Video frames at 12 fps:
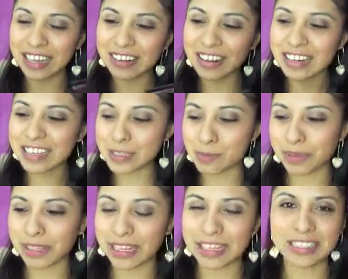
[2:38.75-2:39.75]
I don't know how to
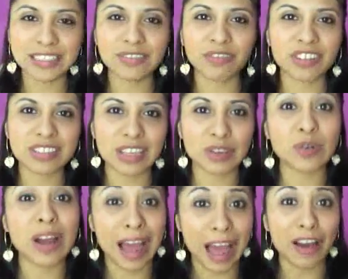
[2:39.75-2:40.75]
explain it. It just feels like you
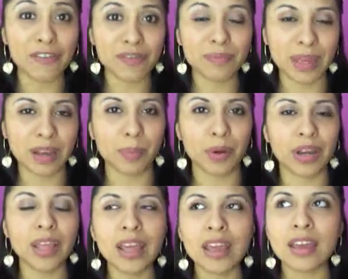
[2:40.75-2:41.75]
have makeup on.